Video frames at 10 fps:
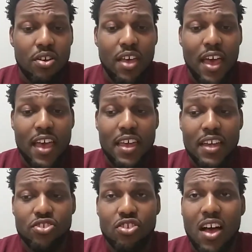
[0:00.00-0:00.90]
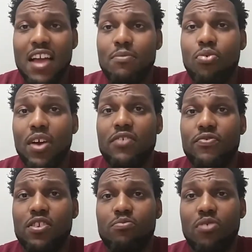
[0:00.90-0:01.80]
Okay. And so I'm praying
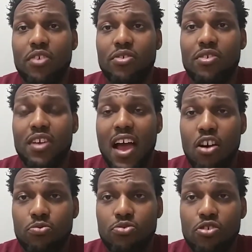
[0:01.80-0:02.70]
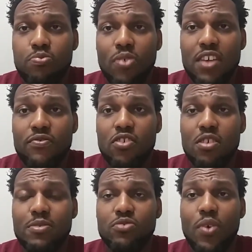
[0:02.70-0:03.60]
for the brother. I hope you're praying for
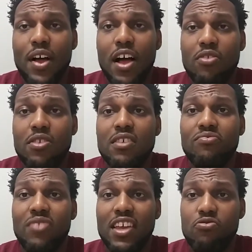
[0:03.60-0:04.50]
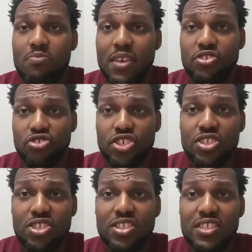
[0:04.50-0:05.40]
him as well, that he will make
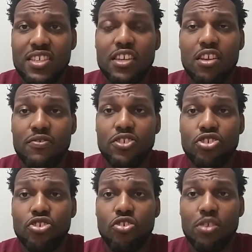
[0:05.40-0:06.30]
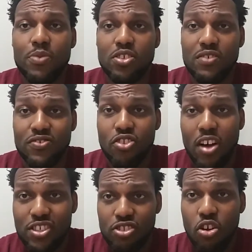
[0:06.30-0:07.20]
Jesus the center of his journey. Because as
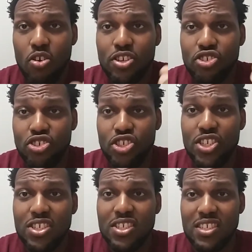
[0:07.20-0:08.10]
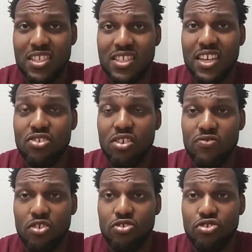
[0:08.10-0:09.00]
long as Jesus is the center
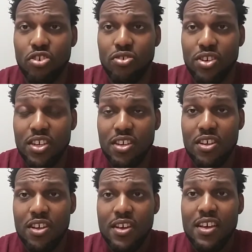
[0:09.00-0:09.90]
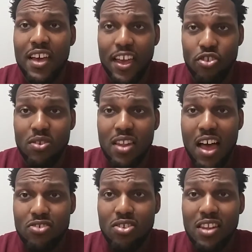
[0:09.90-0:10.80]
of your journey and you
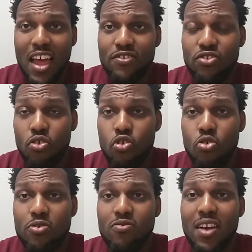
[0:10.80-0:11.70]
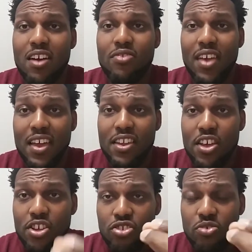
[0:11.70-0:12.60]
allow your life to orbit around
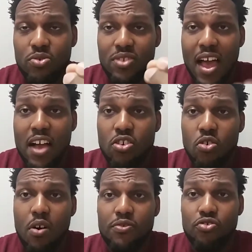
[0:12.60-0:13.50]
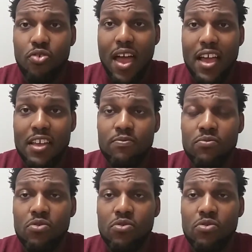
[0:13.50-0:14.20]
that, you will not go off track.